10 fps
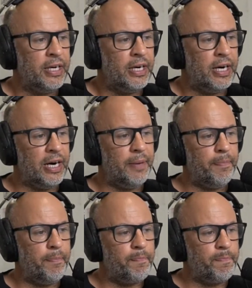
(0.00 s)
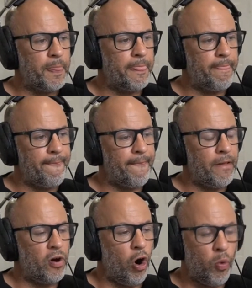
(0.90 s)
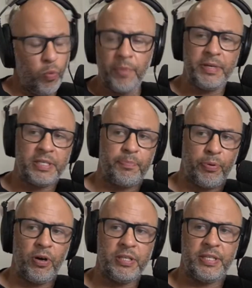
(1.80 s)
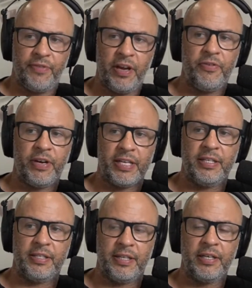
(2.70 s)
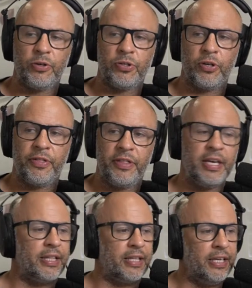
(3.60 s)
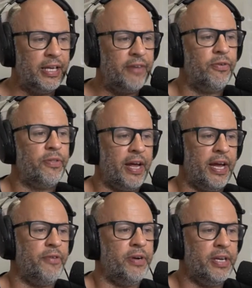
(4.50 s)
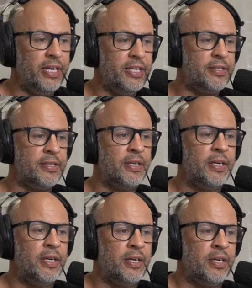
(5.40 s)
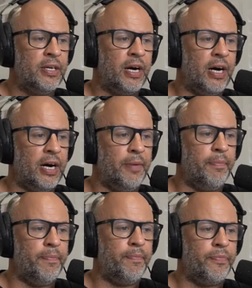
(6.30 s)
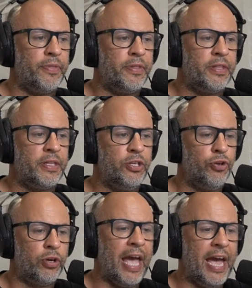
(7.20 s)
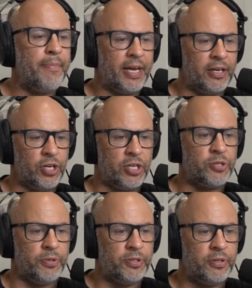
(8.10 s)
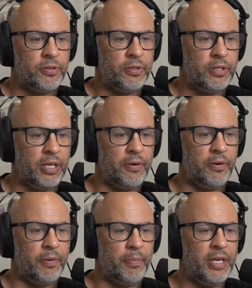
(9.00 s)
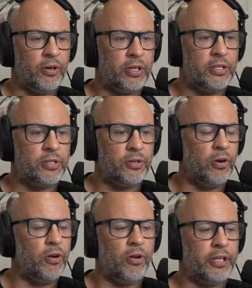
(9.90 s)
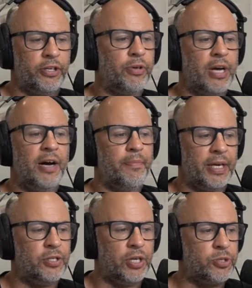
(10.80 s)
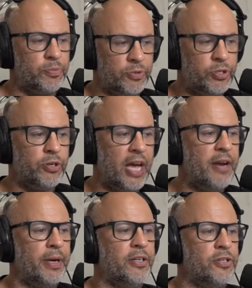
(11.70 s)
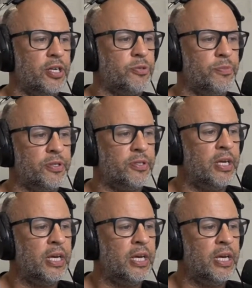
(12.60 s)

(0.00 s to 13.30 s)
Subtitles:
I wouldn't be surprised if Henry gets it done, because I think at the level that Henry is, you can make adjustments. You know what I mean? Like, it's not like you can't make adjustments. You can make adjustments.